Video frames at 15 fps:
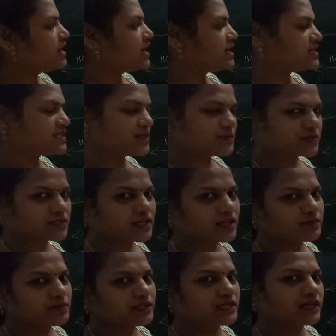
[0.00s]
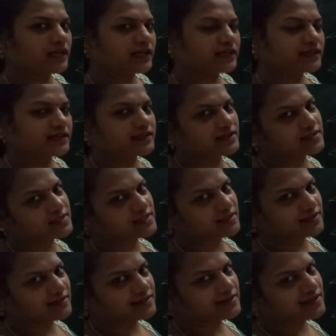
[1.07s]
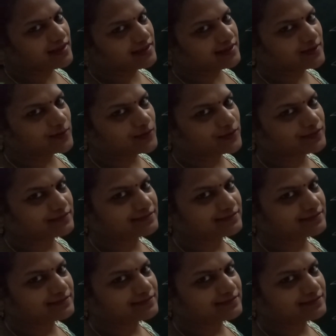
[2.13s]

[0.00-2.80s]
and subscribe it, like it and share it. Thank you.